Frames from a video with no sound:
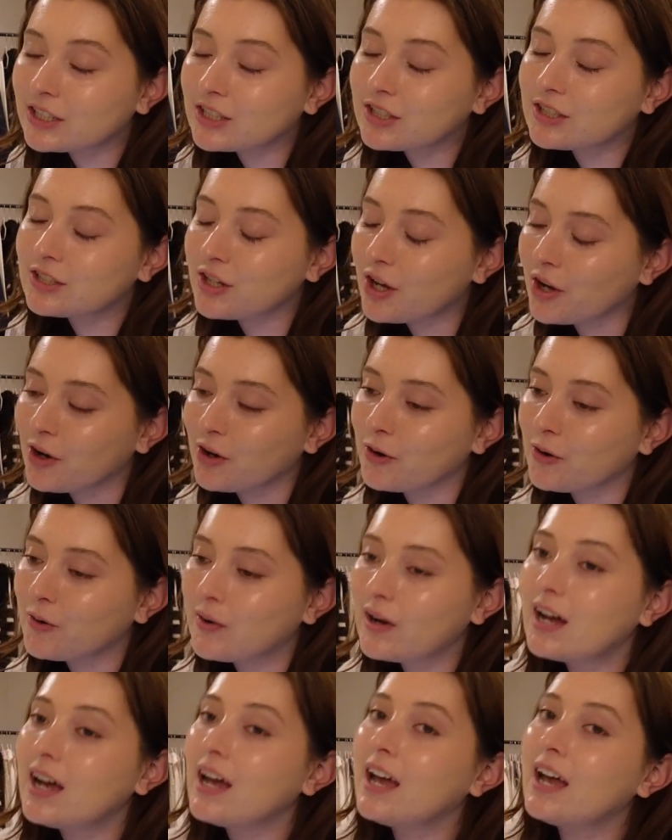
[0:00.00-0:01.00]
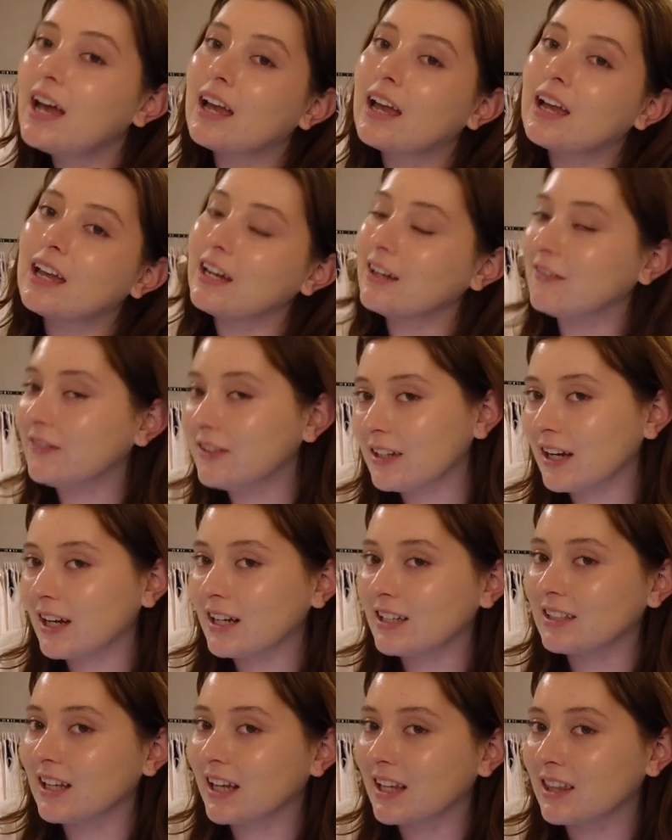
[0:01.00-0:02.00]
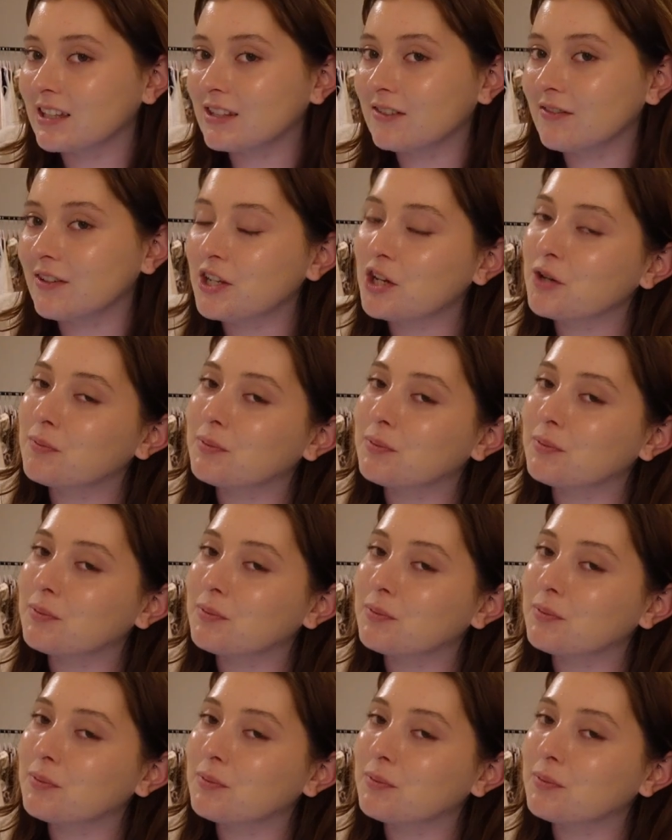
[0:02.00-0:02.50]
So if you guys like this video,